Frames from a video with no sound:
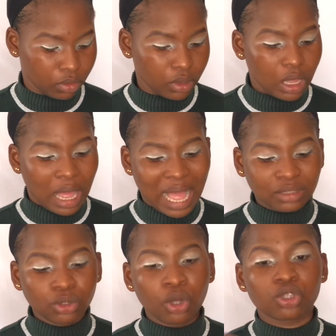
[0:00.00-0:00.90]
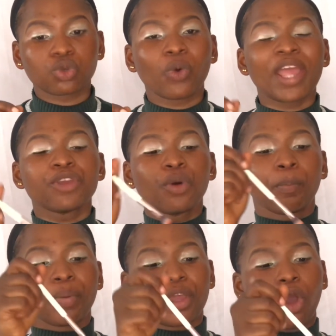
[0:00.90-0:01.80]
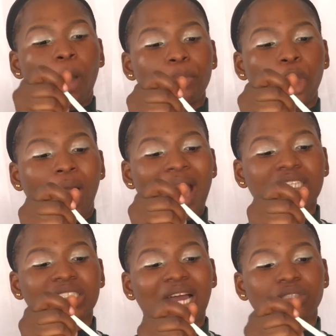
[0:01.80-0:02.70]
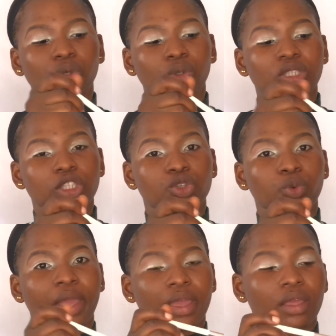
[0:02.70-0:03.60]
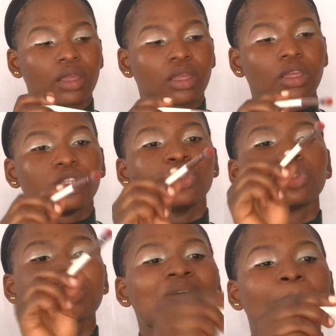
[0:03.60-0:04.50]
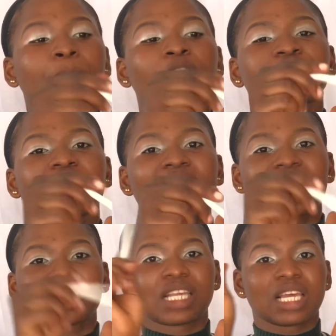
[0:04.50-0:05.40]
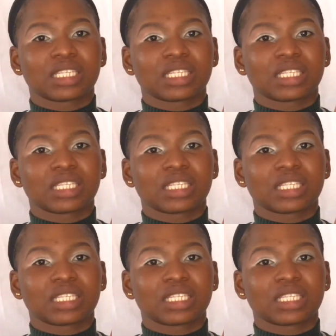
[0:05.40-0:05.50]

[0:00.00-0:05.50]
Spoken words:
And note, when you pick up your eyeshadow this way, you tap off the excess.